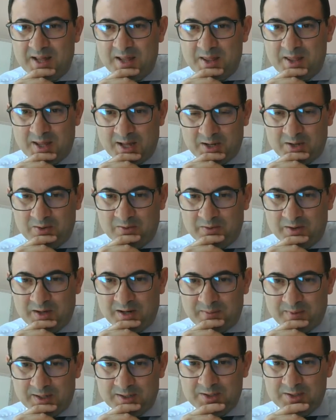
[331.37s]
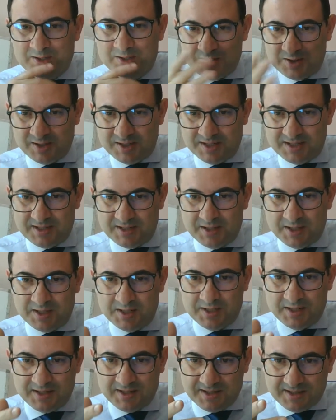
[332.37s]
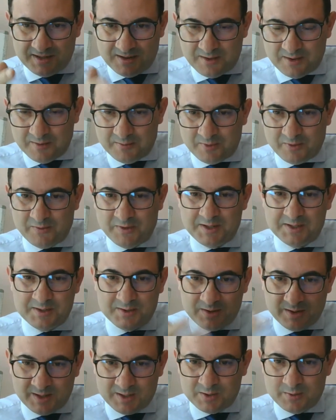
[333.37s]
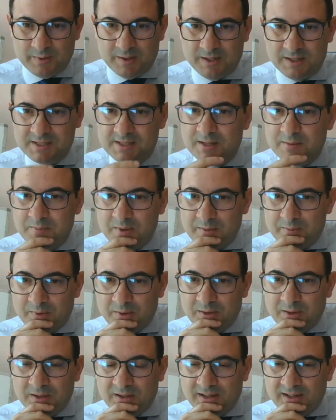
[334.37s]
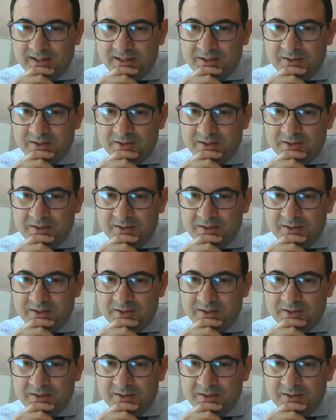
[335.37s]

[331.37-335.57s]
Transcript: Thank you very much. She is greeting the professor as well as the people,